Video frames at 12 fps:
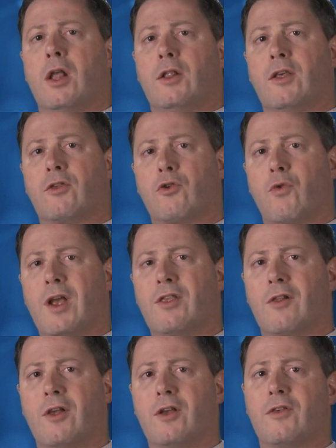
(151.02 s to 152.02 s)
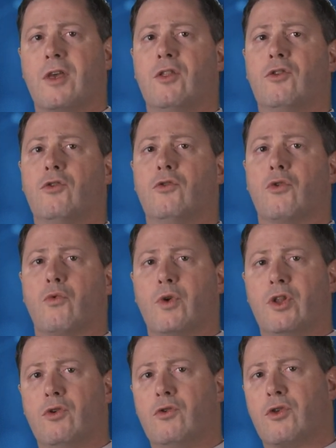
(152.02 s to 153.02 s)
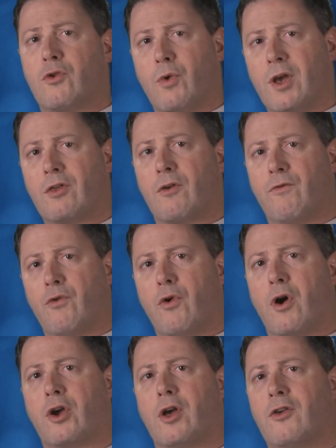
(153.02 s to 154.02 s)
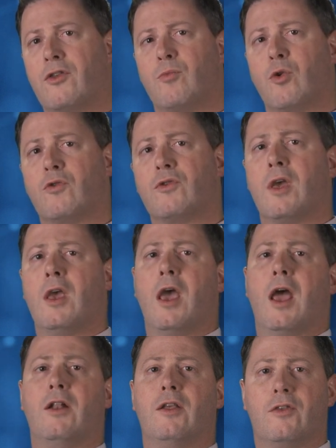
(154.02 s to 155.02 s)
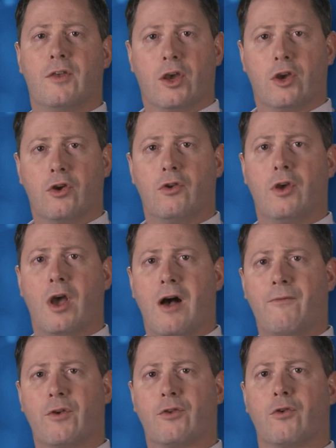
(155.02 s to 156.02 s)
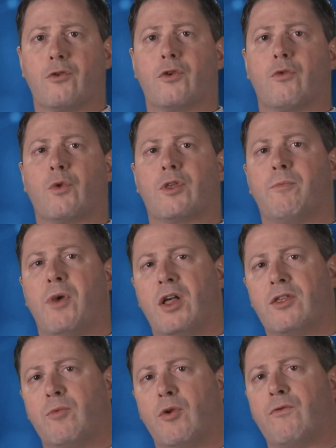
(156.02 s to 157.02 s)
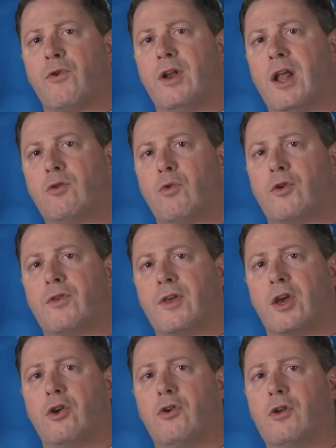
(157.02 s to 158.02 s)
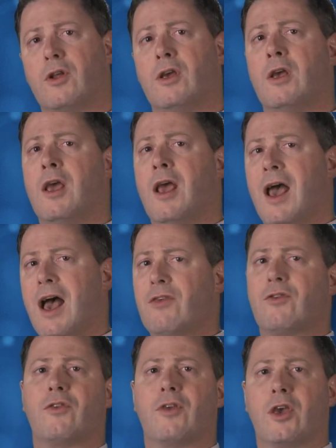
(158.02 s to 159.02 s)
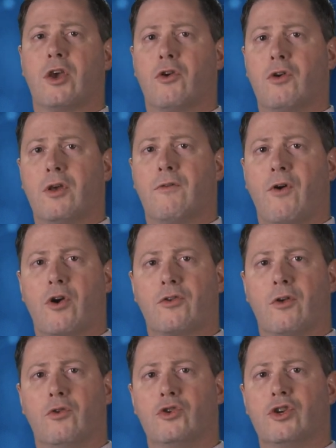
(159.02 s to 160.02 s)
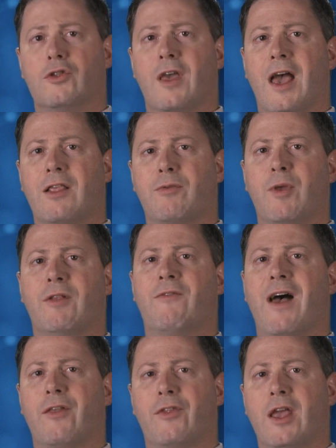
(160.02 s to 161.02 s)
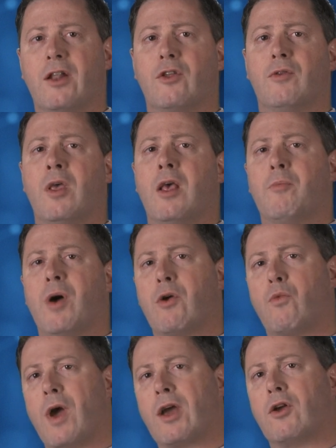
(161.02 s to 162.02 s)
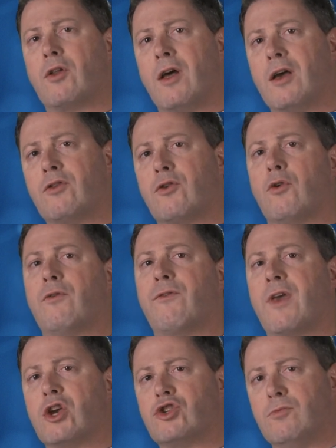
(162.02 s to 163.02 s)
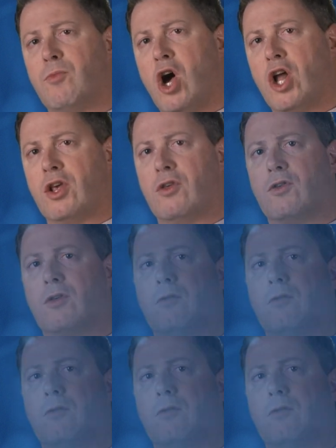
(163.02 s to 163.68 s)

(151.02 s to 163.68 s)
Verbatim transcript: This translates into reduced risk for our customers and the security officers responsible for network security, as the security of our solutions has been validated by recognized certification bodies.